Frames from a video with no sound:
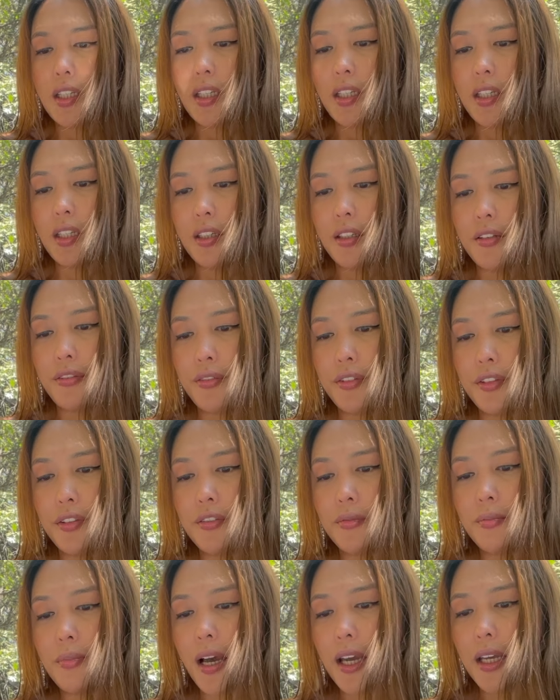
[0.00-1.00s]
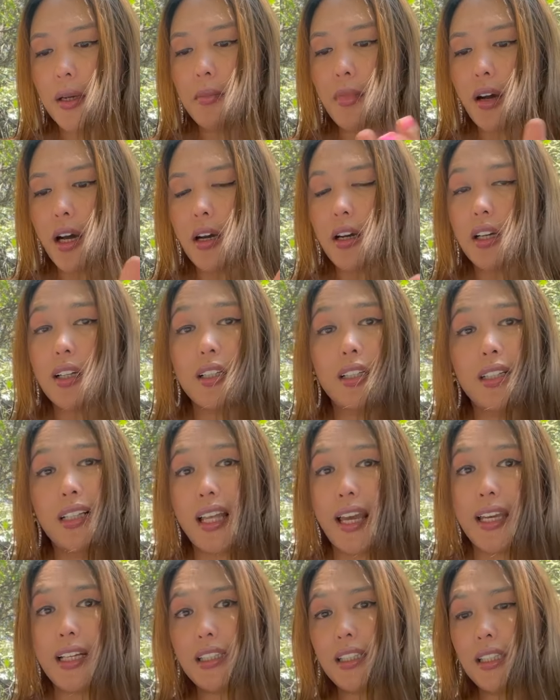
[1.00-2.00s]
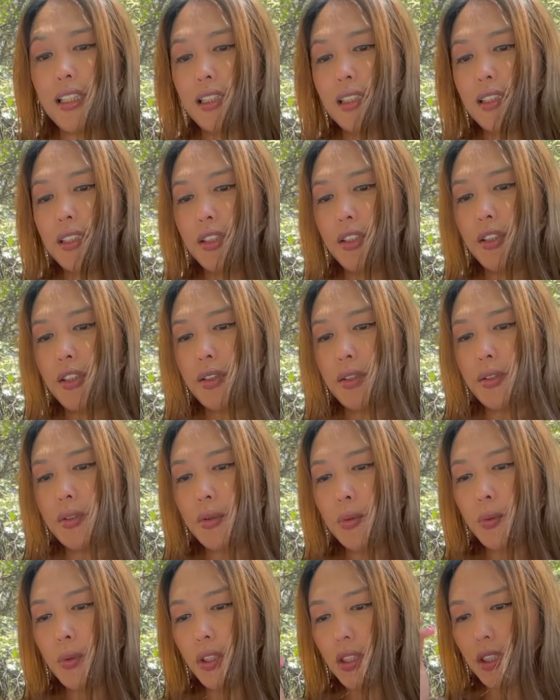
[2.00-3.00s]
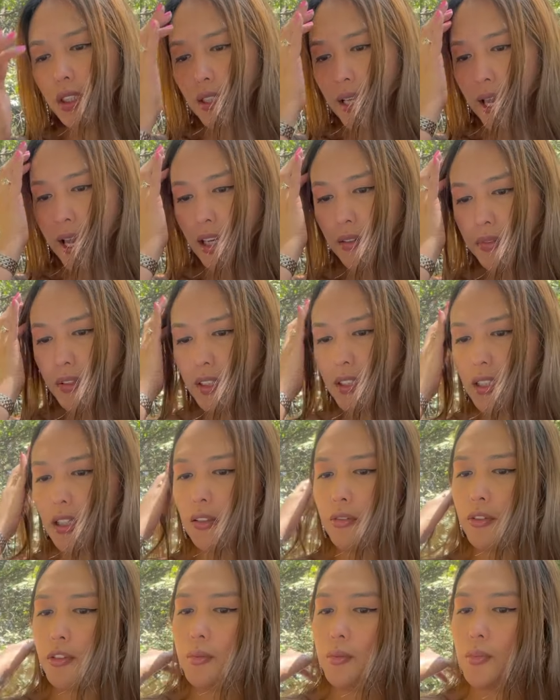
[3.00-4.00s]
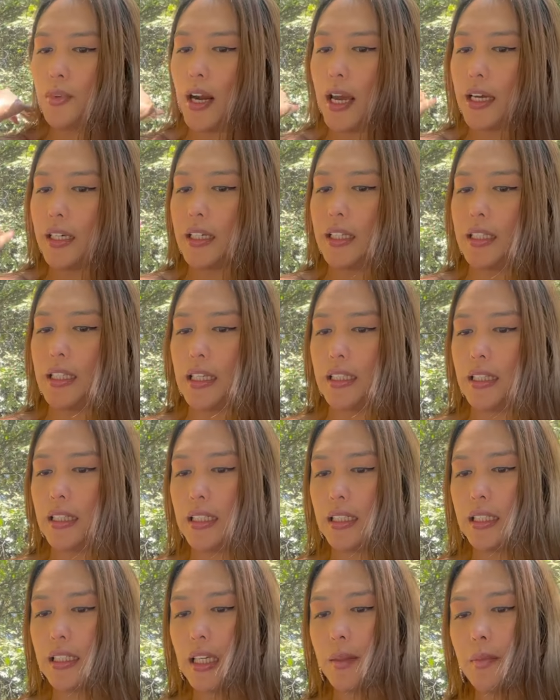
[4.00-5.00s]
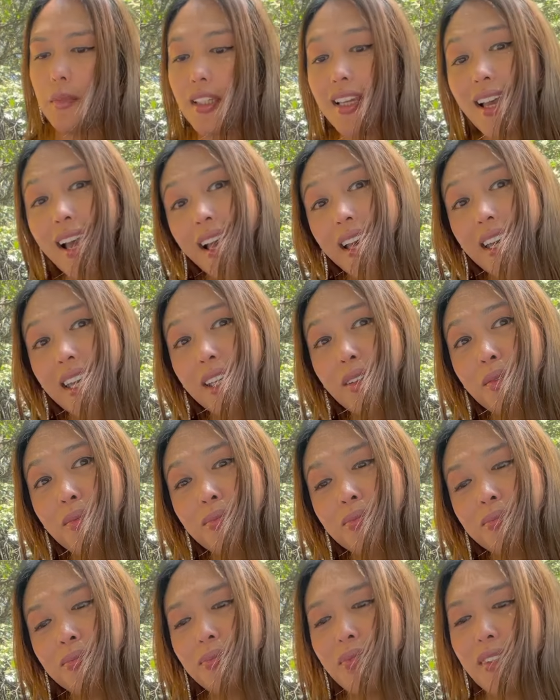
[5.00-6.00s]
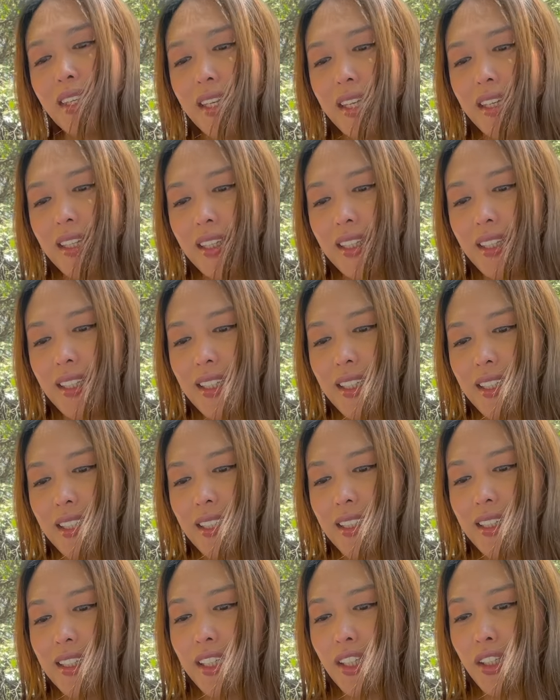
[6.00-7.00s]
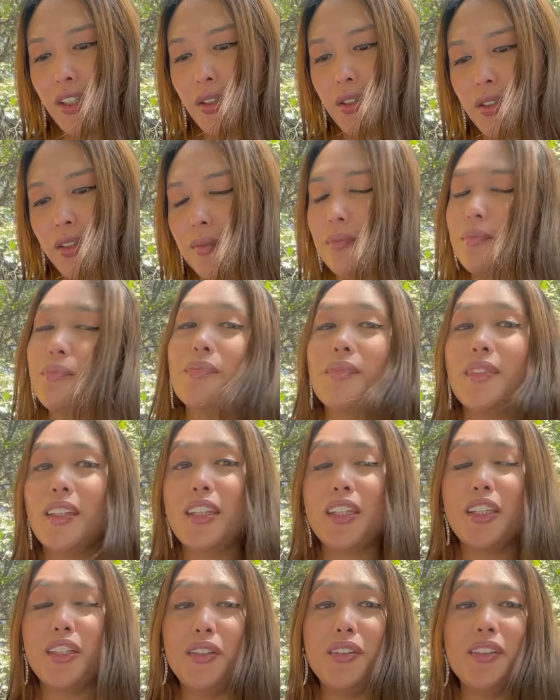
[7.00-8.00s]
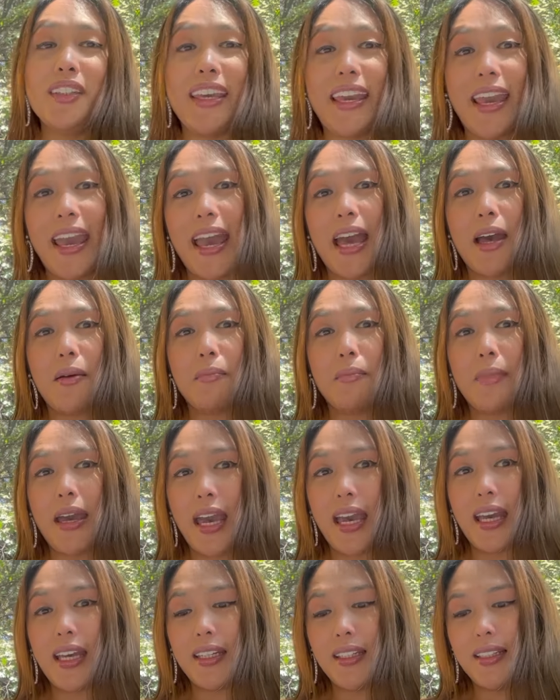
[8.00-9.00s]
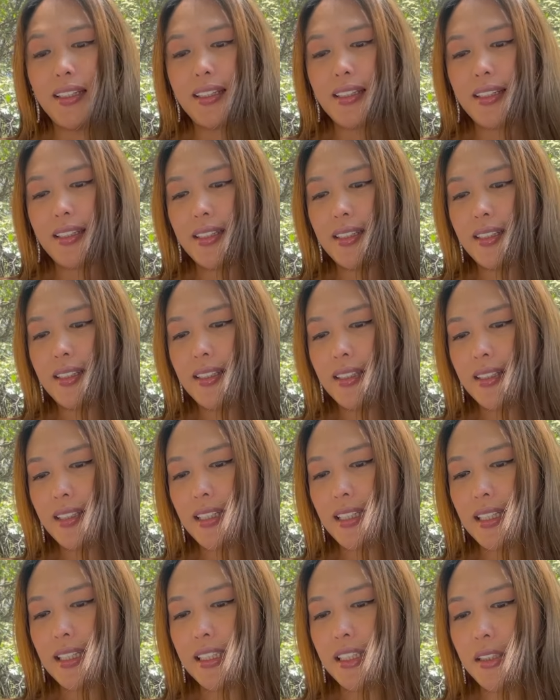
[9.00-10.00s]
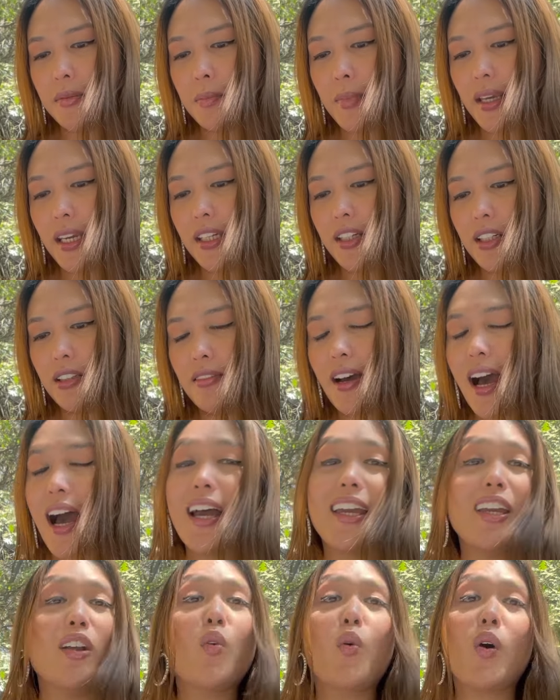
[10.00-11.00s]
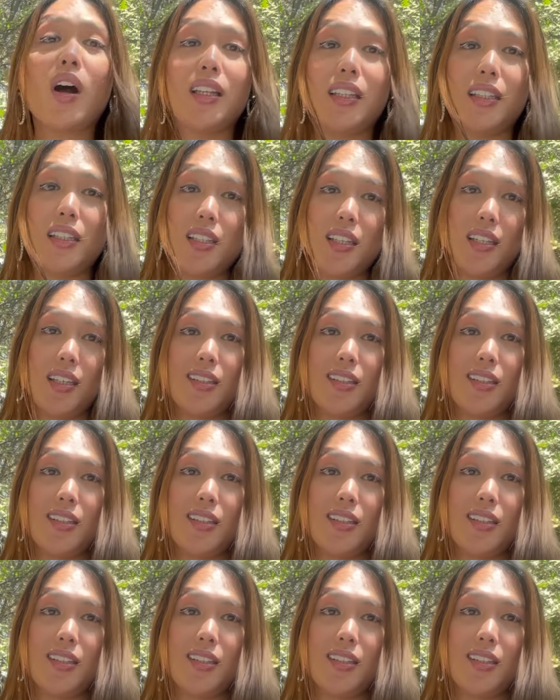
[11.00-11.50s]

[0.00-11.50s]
if you buy a mug like this, you will have a cell phone bracket at the same time. The cute cat mag, it's made of high quality